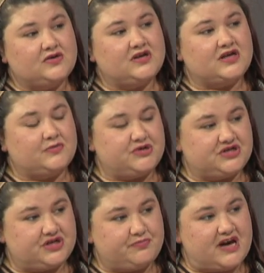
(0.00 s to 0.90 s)
it can be
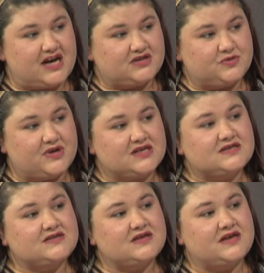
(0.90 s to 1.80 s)
shipped back to
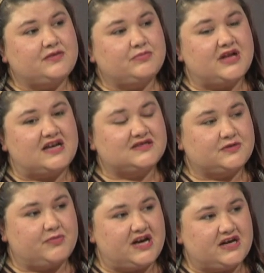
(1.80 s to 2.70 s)
us, and
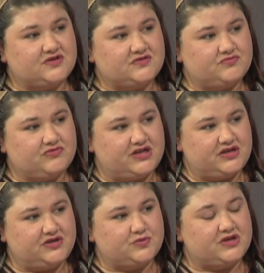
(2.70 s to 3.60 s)
plastic bags
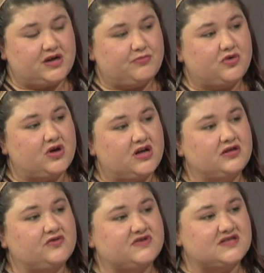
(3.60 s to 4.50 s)
really do a number
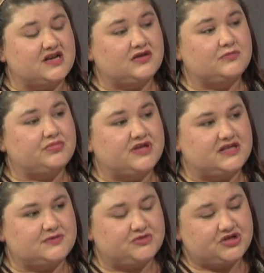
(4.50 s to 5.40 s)
on the recycling
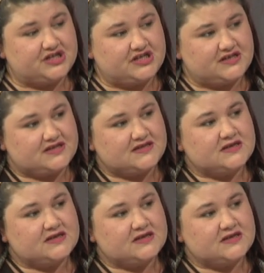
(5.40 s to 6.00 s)
plant's machines.